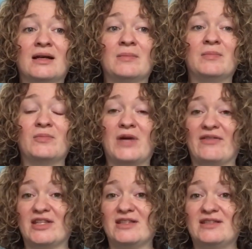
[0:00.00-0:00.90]
We're
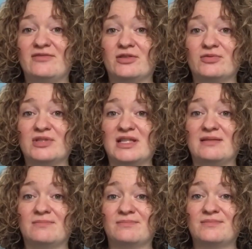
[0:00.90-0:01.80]
having difficulty
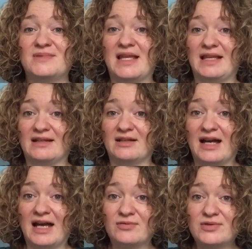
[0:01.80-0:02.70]
selling our
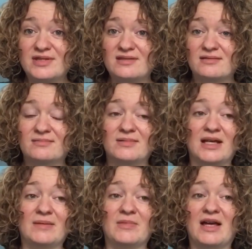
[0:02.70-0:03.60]
house,
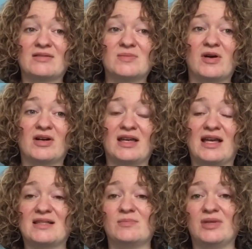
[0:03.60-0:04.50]
and the house market
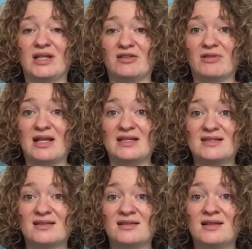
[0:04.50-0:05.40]
hasn't been
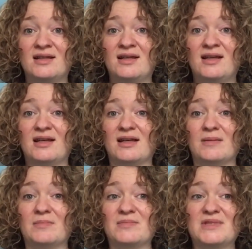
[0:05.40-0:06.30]
great
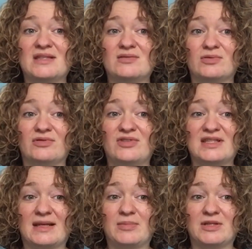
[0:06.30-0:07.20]
since all of this
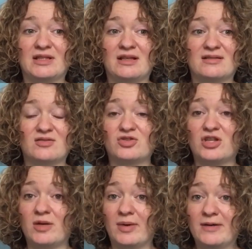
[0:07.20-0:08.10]
happened last
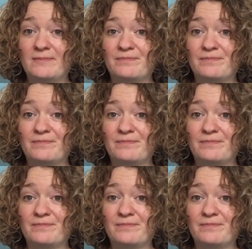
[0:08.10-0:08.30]
October.